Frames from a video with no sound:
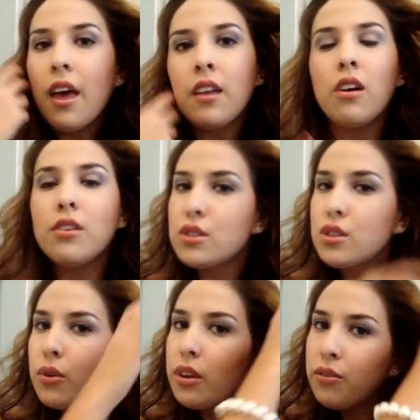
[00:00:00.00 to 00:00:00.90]
And
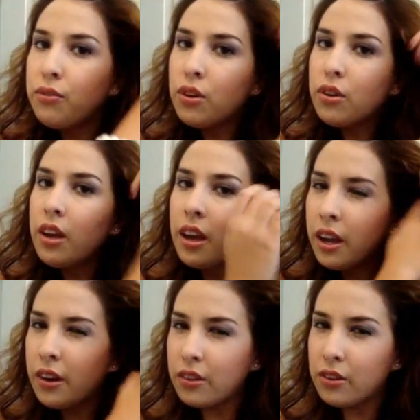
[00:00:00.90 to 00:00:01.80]
also, if your
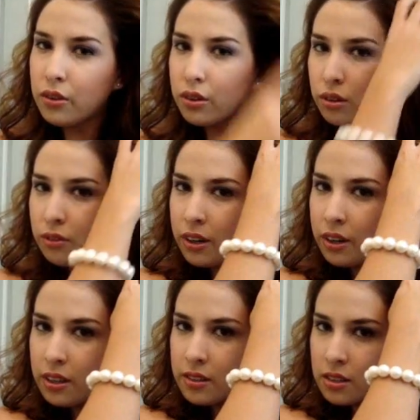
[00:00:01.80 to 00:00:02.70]
hair doesn't curl
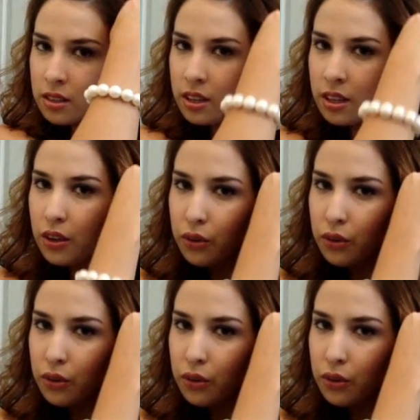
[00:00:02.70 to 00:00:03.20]
very easily,